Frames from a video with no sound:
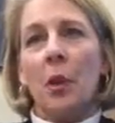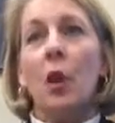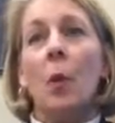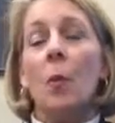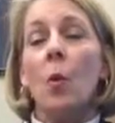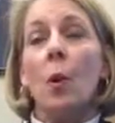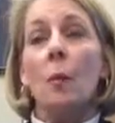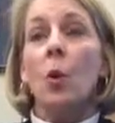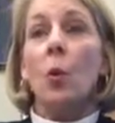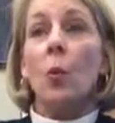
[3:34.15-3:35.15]
there are more
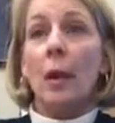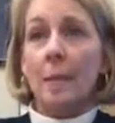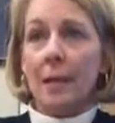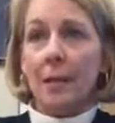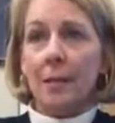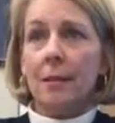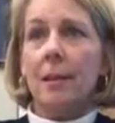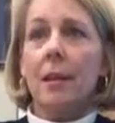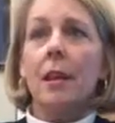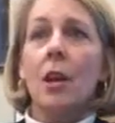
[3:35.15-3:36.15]
and more women
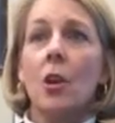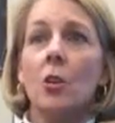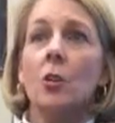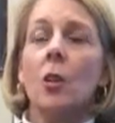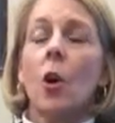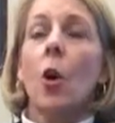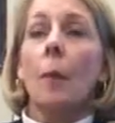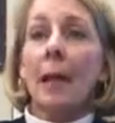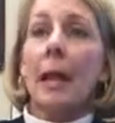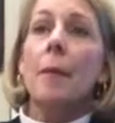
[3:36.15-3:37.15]
CEOs,
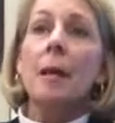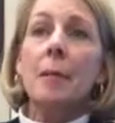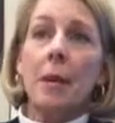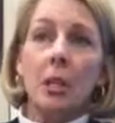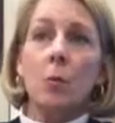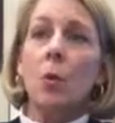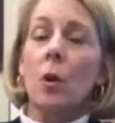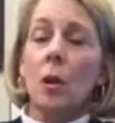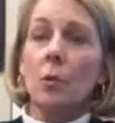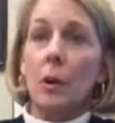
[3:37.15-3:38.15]
or becoming much
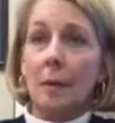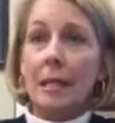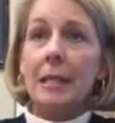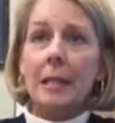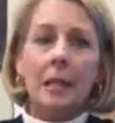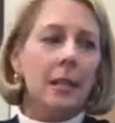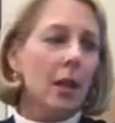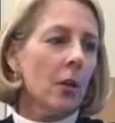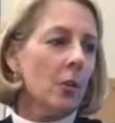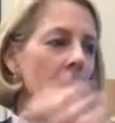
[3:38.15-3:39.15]
more women
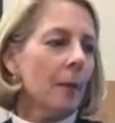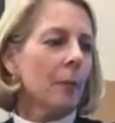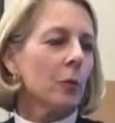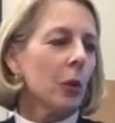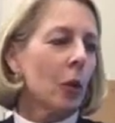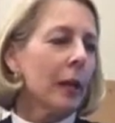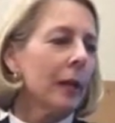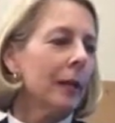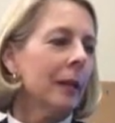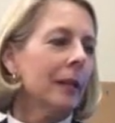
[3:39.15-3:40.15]
CEOs. Sorry,
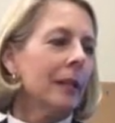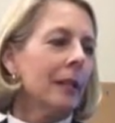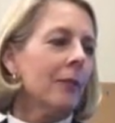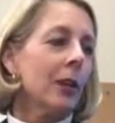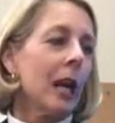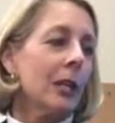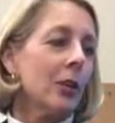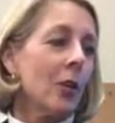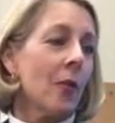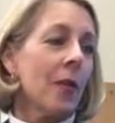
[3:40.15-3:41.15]
forgot
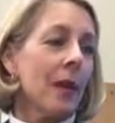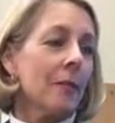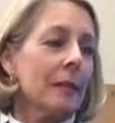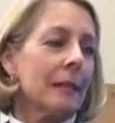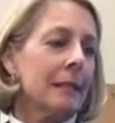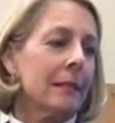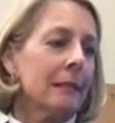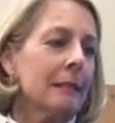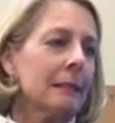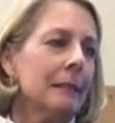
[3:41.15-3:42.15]
to turn that one
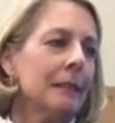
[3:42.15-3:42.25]
down.